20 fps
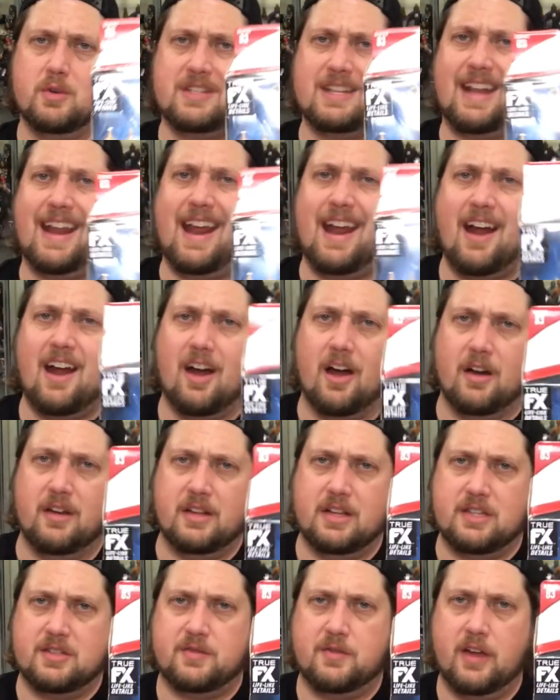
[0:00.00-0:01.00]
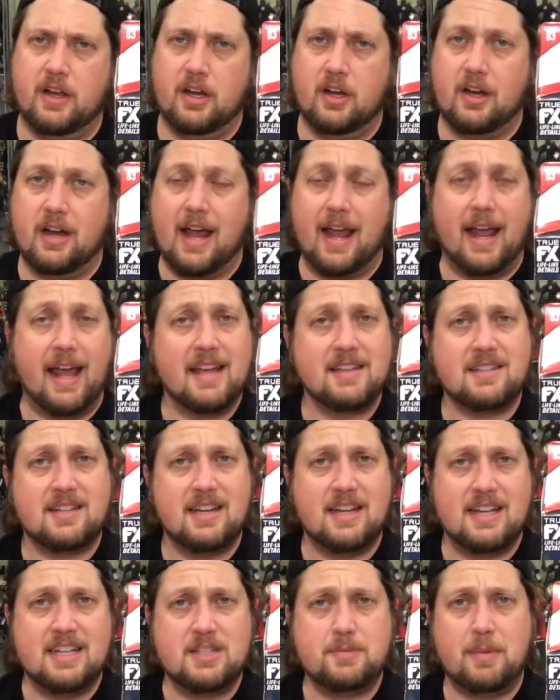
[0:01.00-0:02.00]
an error in this figure, and I guess
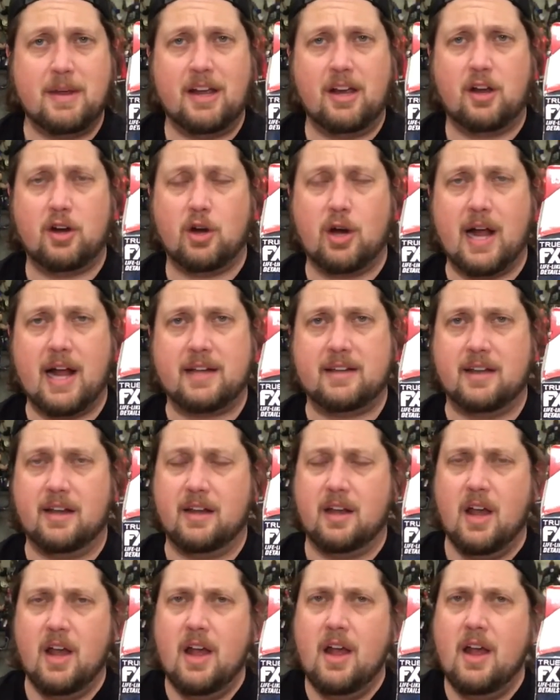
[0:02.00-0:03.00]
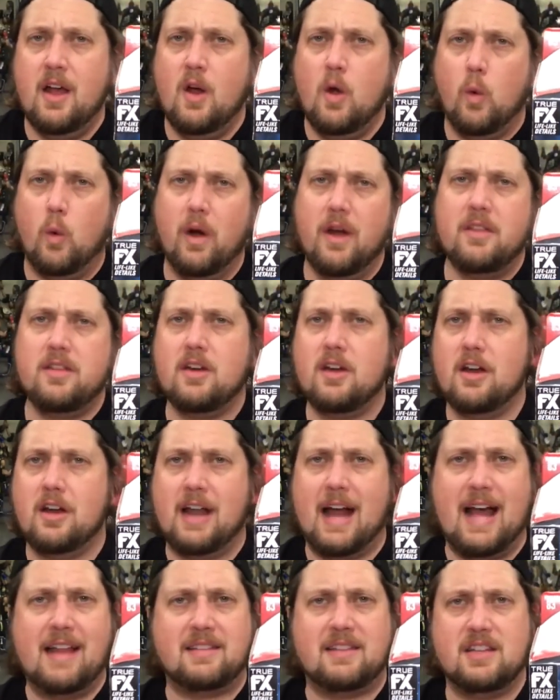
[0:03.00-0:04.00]
it is being corrected. Whether or
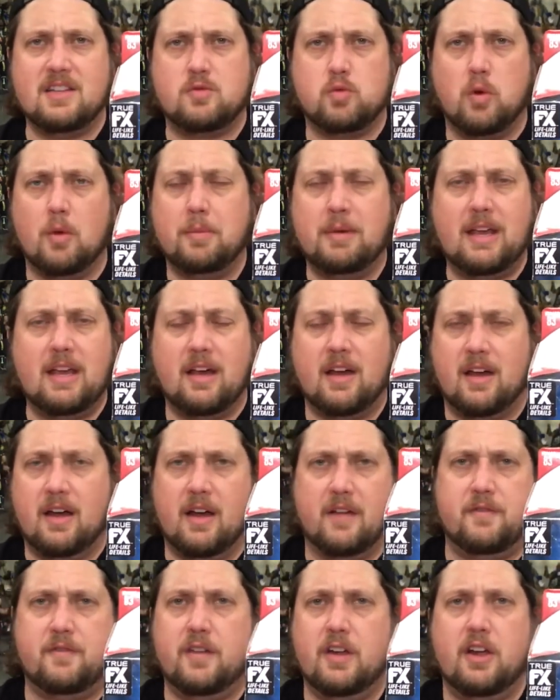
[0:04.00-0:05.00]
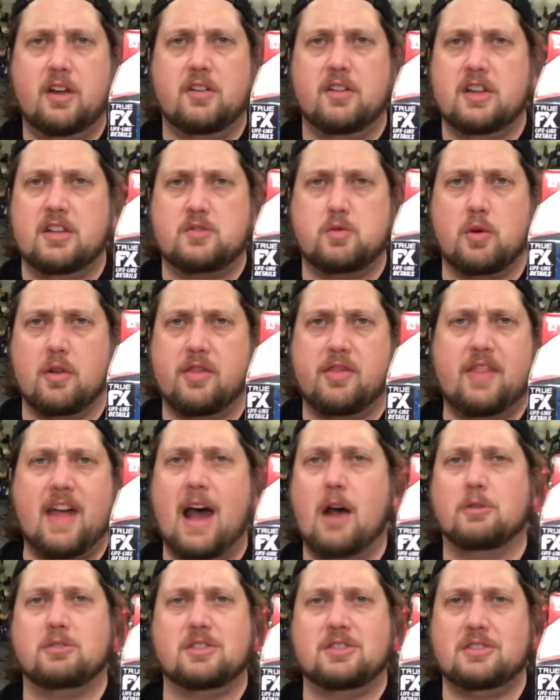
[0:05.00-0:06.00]
not this will be a, a figure that's worth
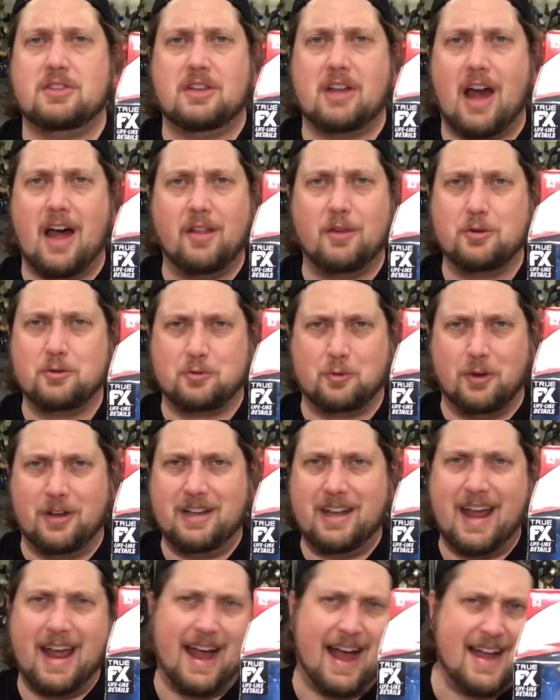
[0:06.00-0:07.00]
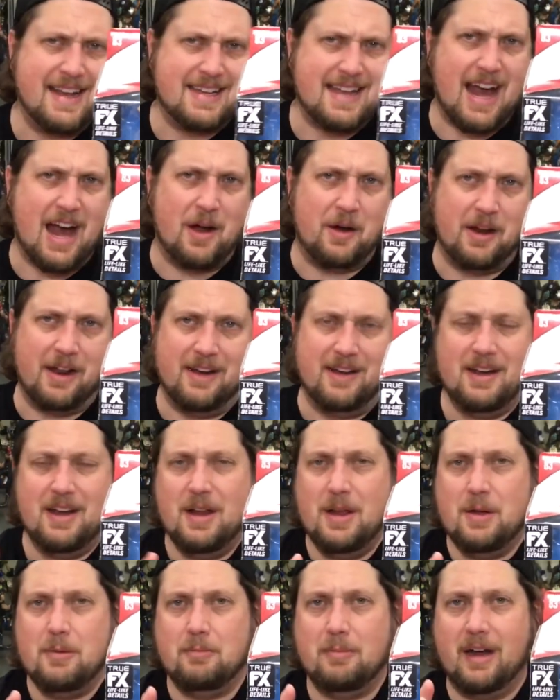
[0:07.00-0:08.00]
thousands of dollars one day, I doubt it.
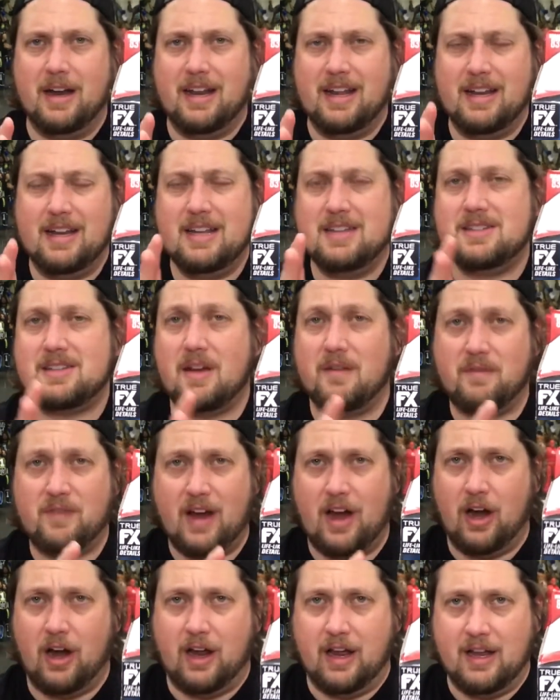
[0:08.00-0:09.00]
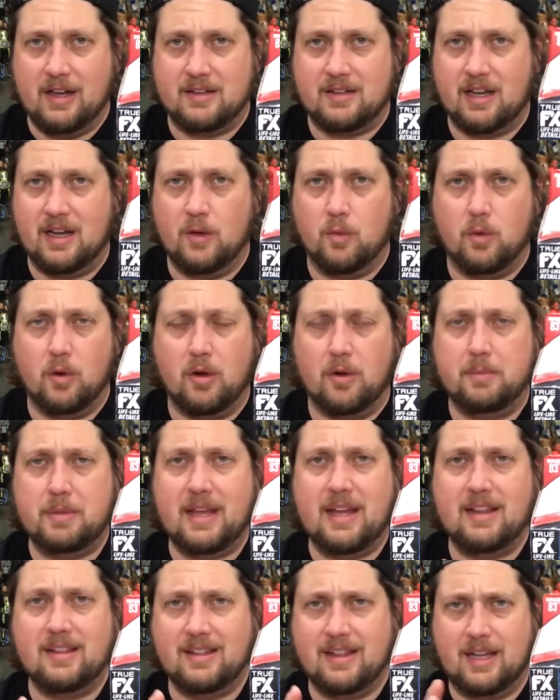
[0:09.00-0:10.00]
But it is a variant, and it will
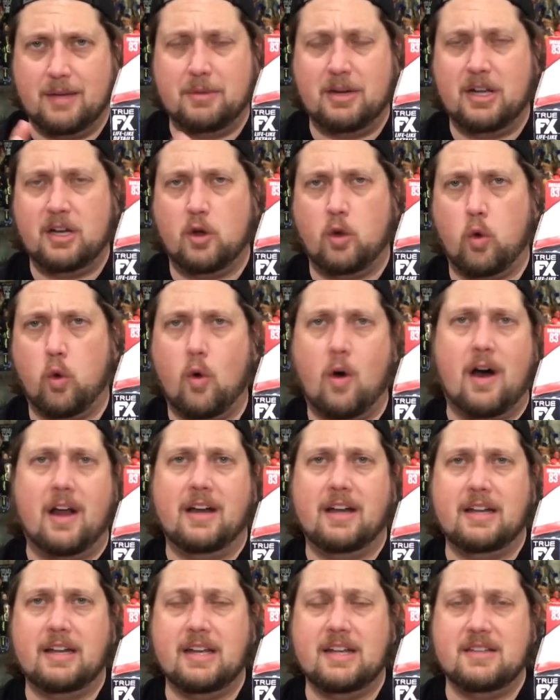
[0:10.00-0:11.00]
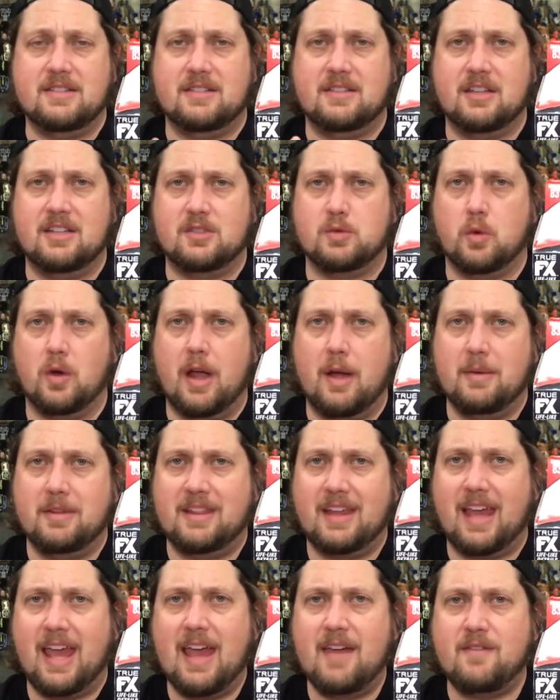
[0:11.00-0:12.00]
be limited quantities this way. But
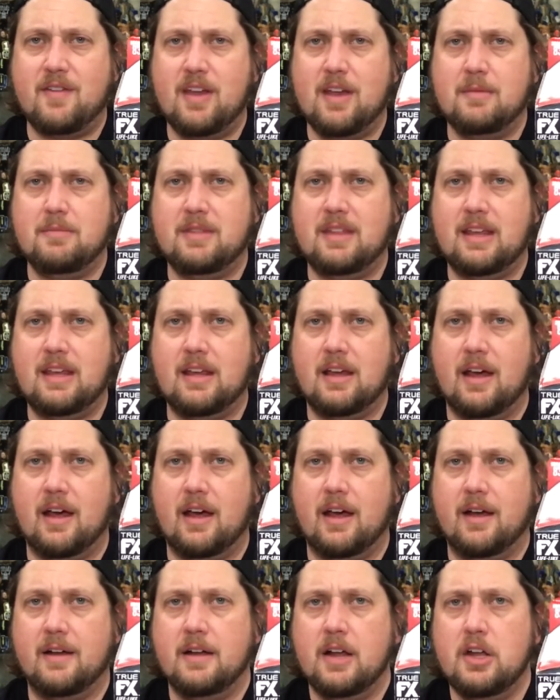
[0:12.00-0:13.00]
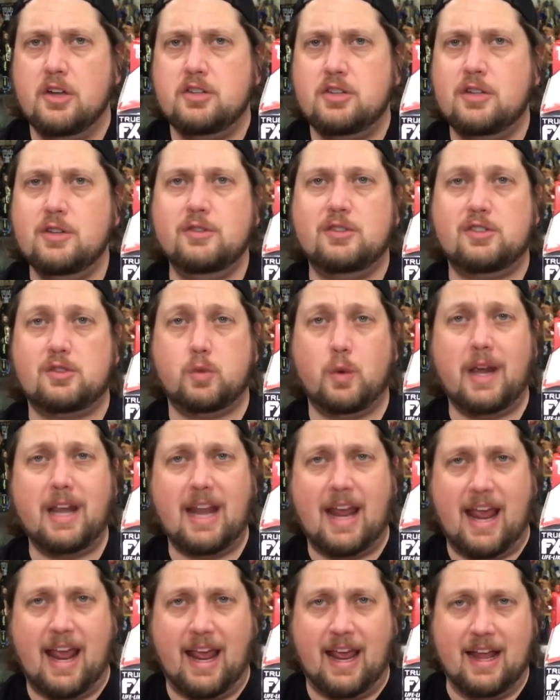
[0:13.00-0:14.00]
they gave him the uh, two
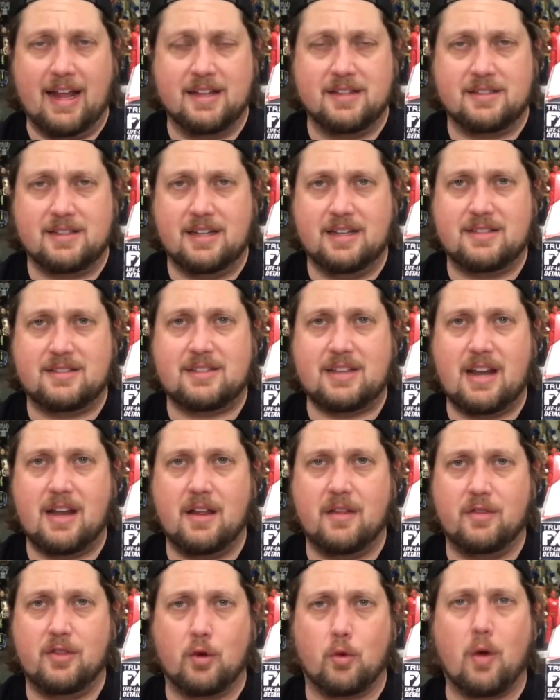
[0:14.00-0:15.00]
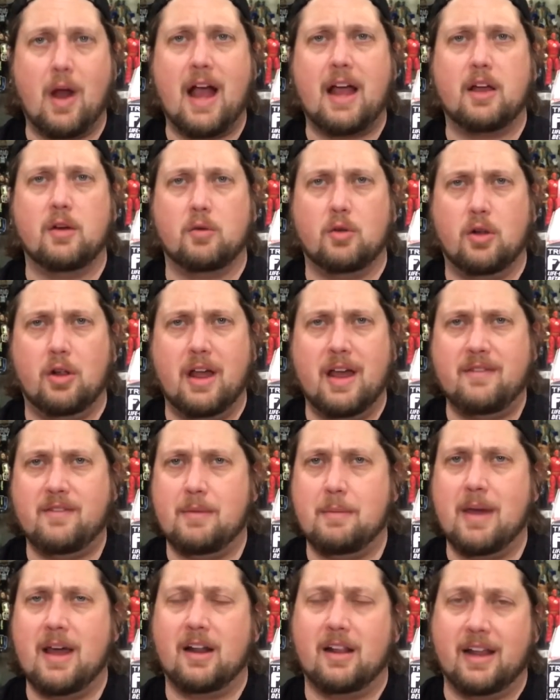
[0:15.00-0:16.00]
sweet hands instead of the rock and roll heavy
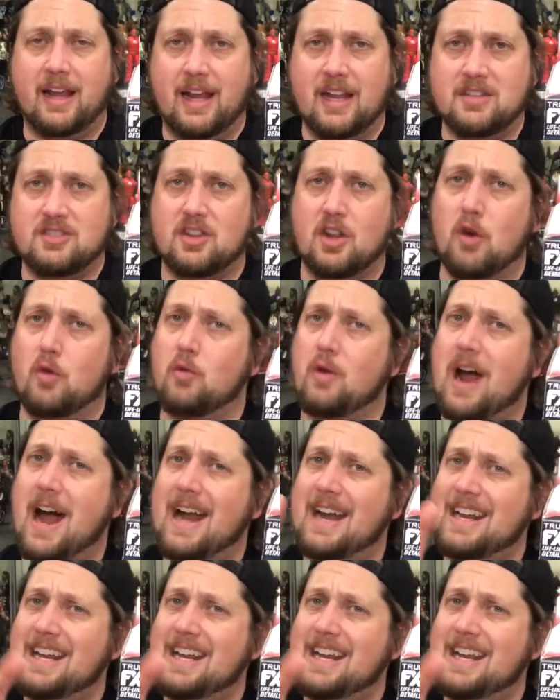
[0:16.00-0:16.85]
metal hands. The Ronnie